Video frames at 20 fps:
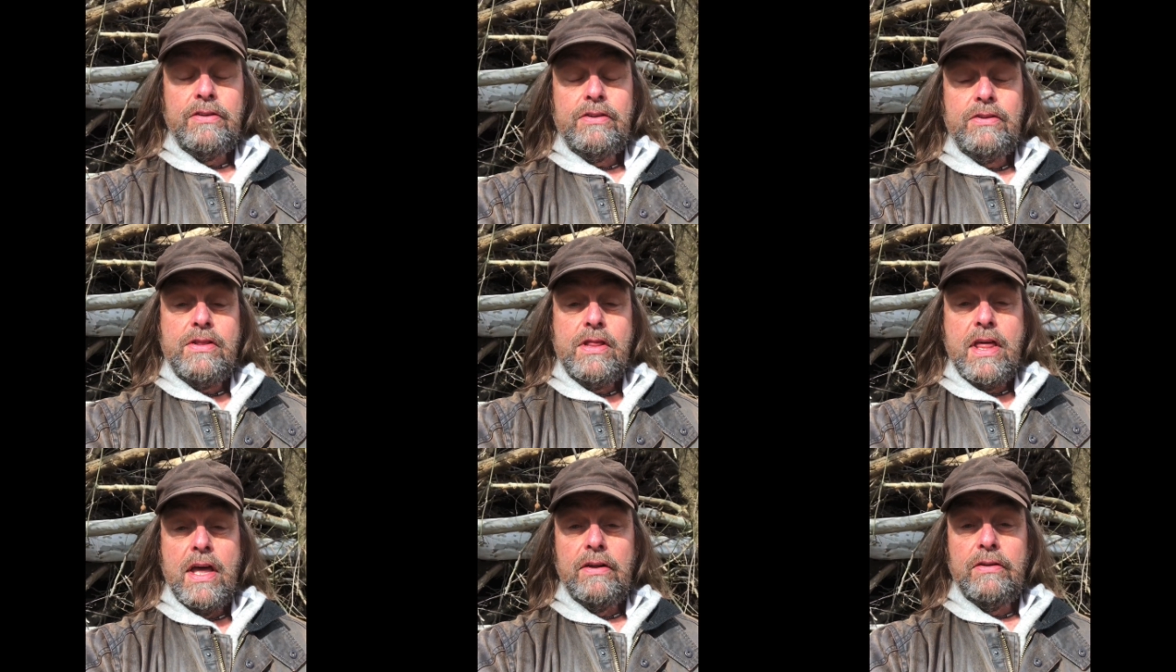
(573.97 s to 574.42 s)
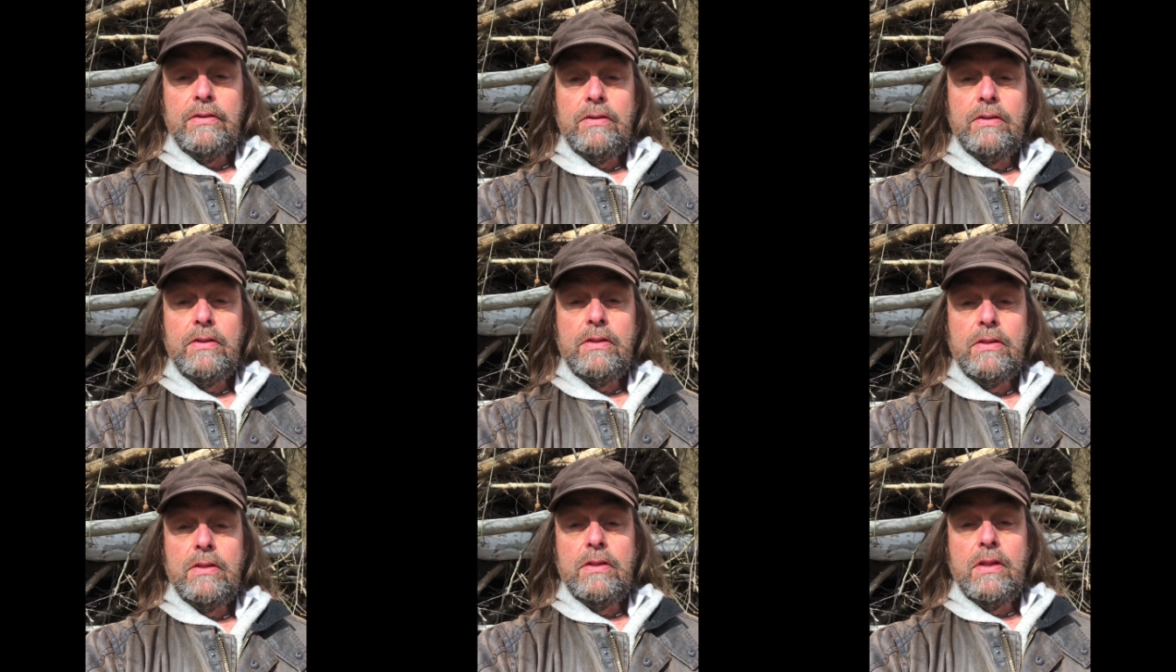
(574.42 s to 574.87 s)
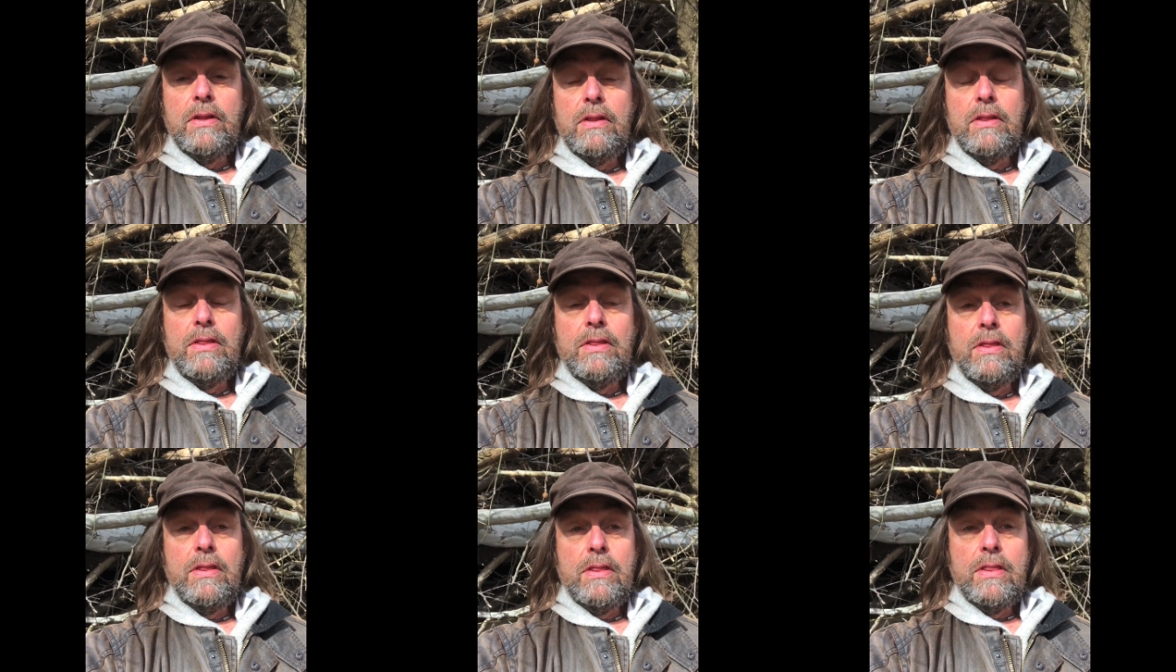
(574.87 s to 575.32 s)

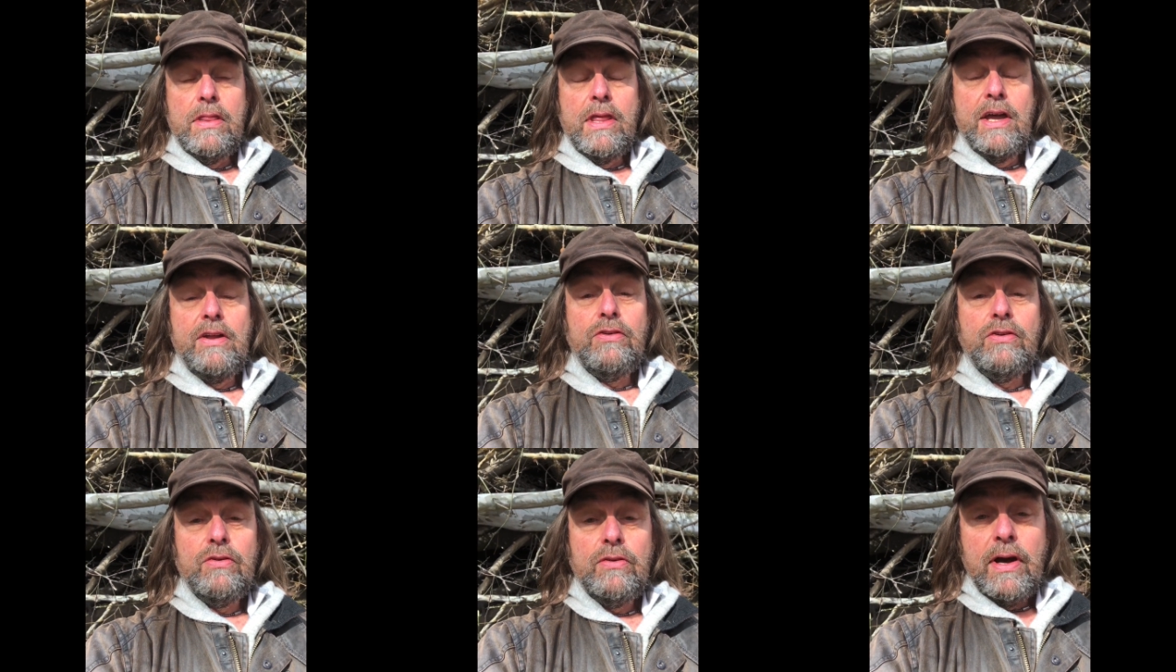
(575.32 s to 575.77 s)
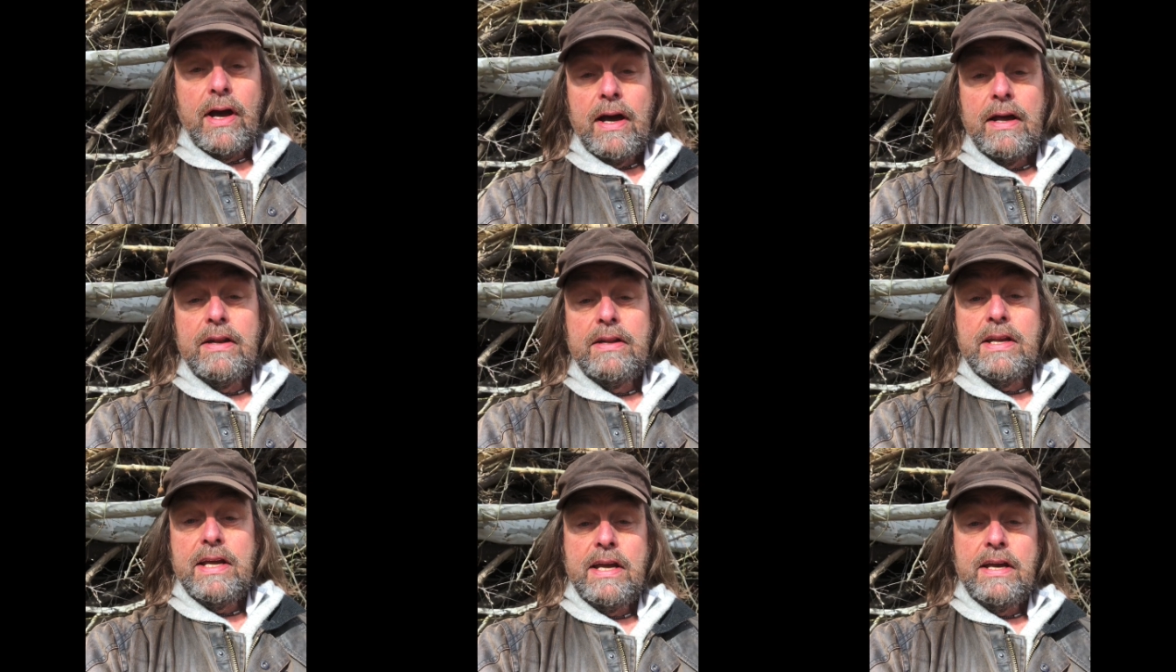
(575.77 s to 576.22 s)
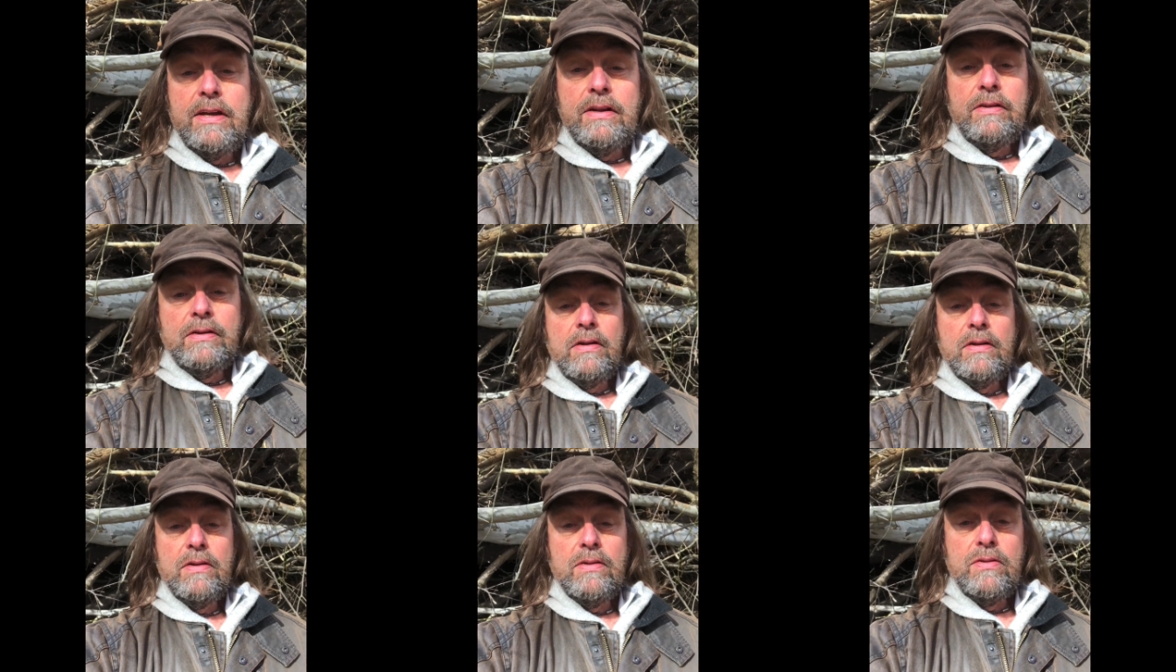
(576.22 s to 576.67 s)
They do not need
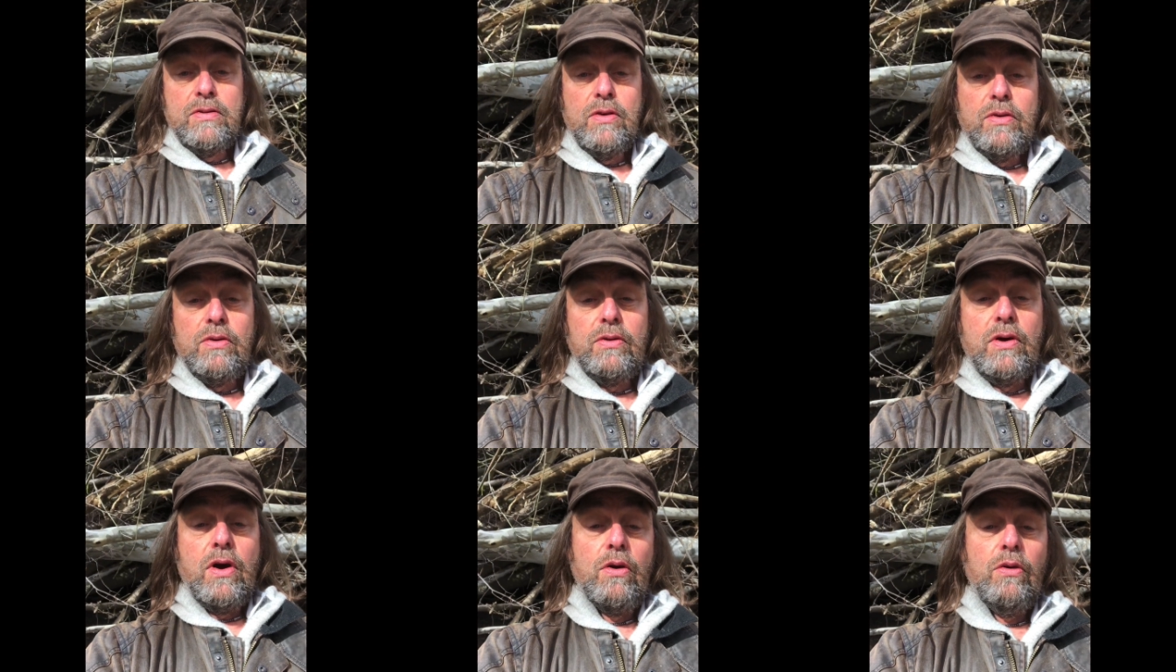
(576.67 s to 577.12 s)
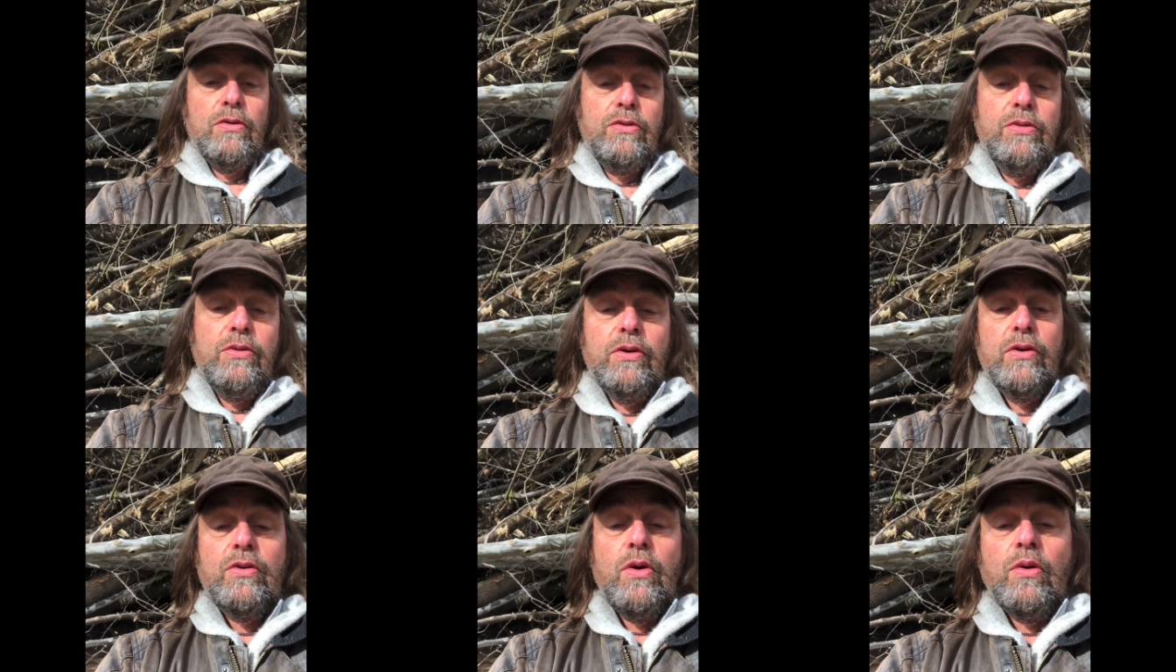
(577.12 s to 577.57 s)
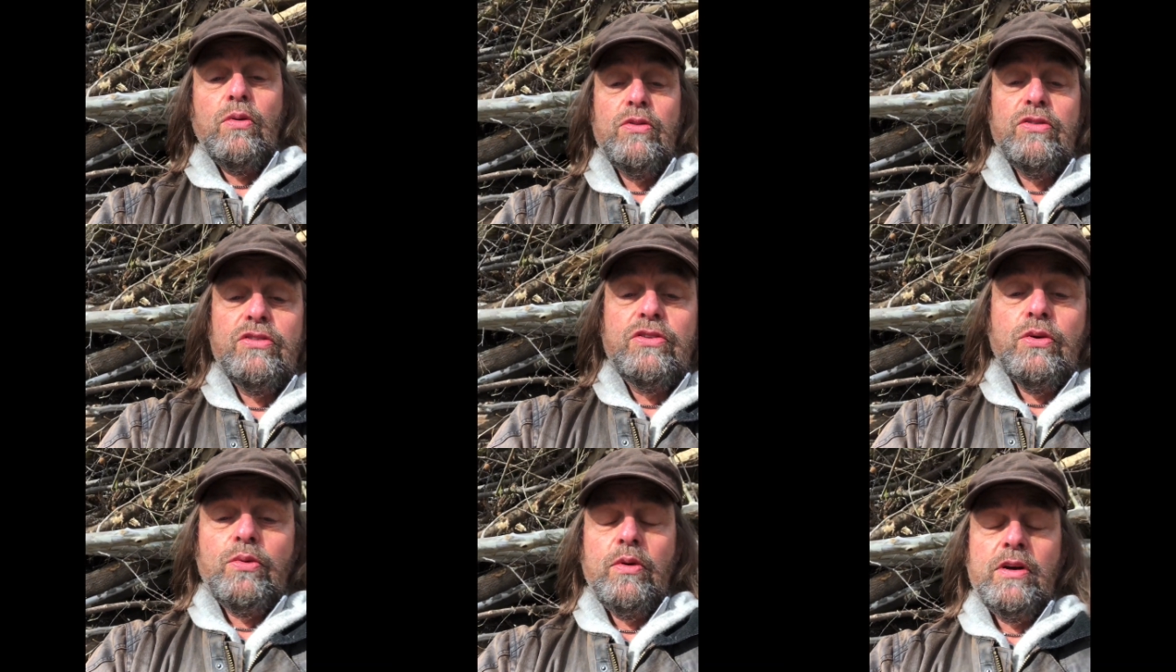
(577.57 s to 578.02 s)
to go through cold
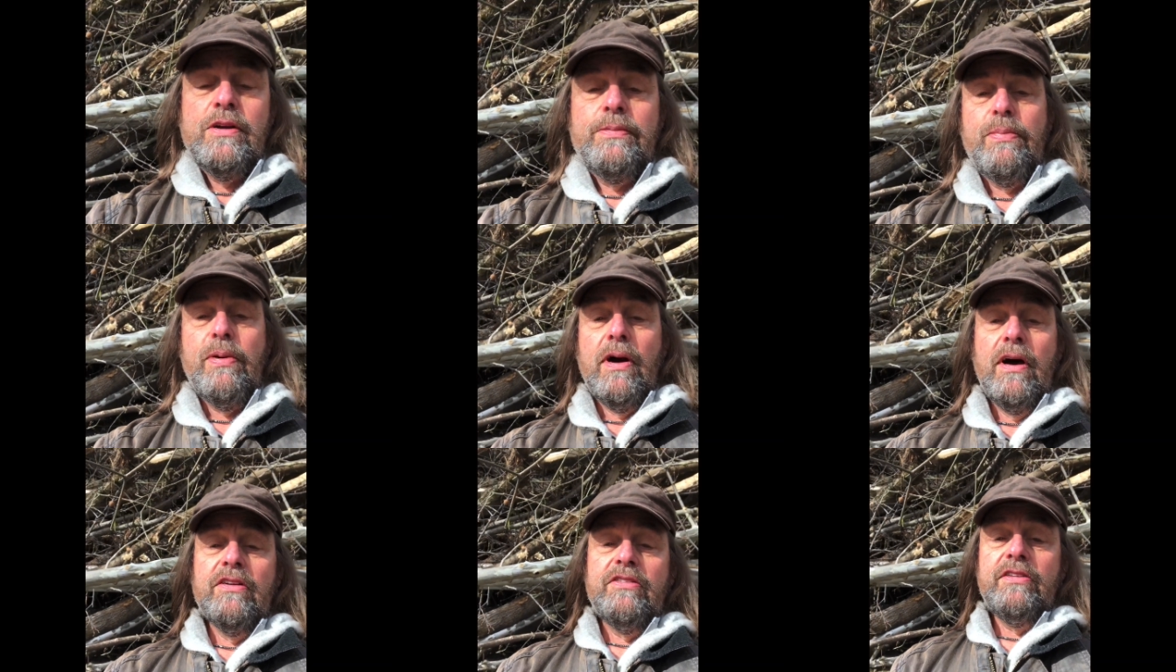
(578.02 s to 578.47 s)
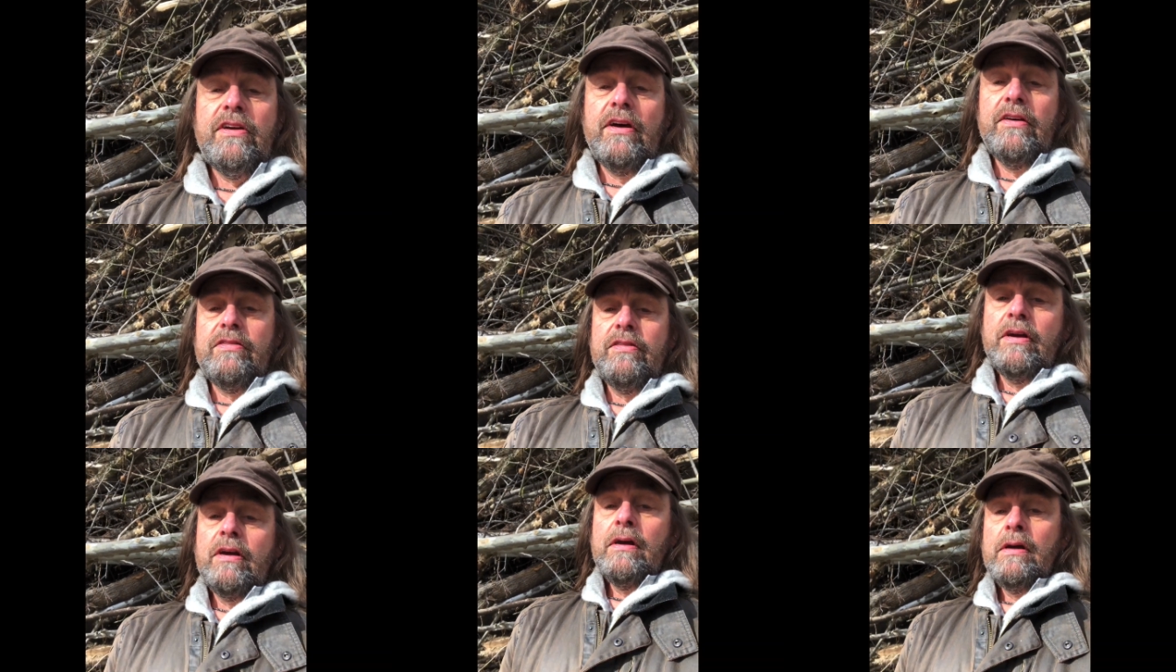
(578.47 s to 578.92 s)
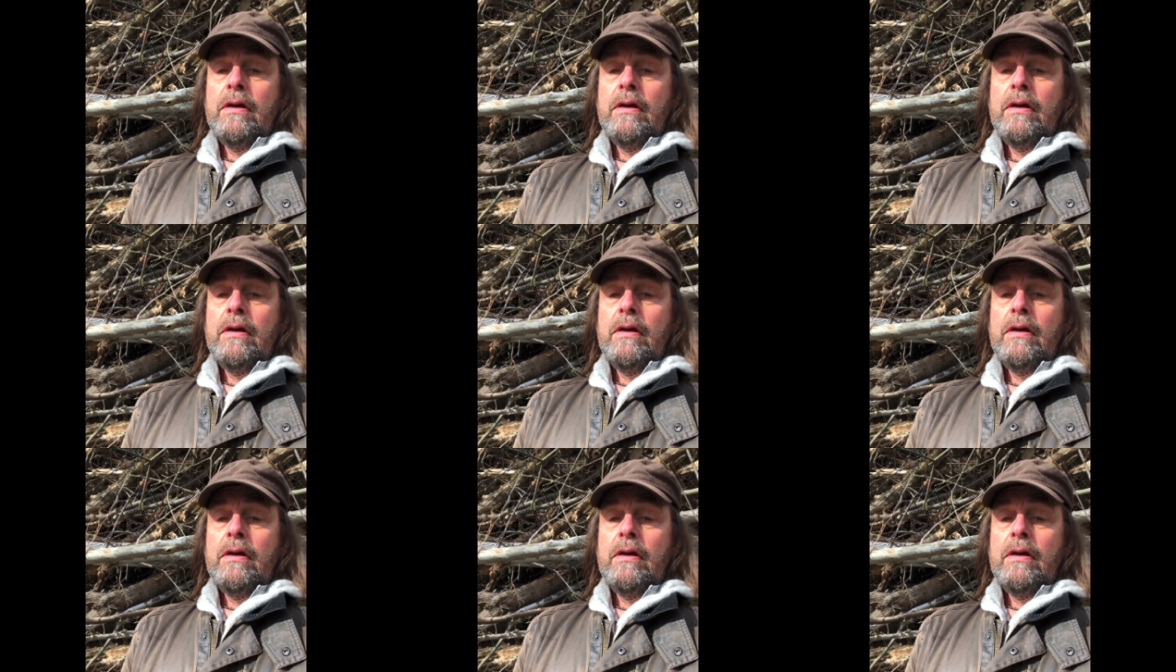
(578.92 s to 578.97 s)
storage process,